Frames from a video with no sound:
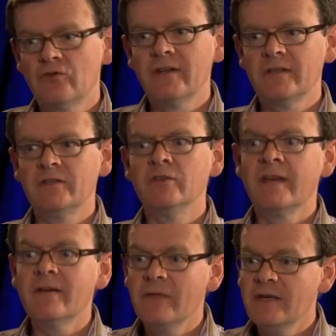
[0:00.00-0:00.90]
trying to
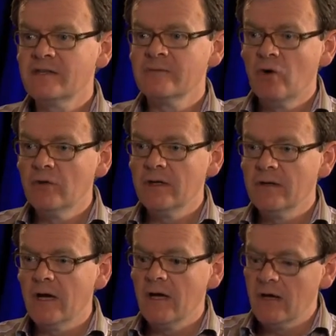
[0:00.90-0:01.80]
give these
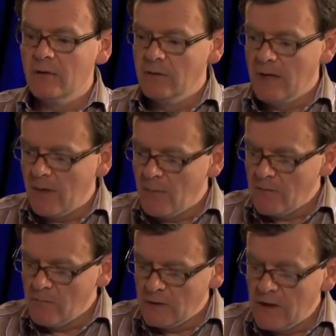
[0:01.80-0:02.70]
smaller,
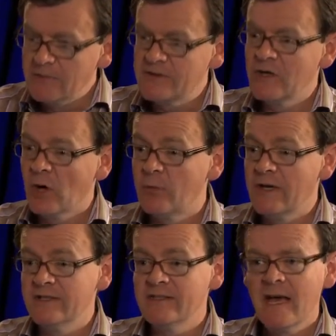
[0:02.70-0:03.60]
lower tier
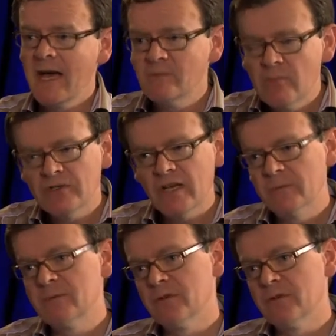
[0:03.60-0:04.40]
operators as much help as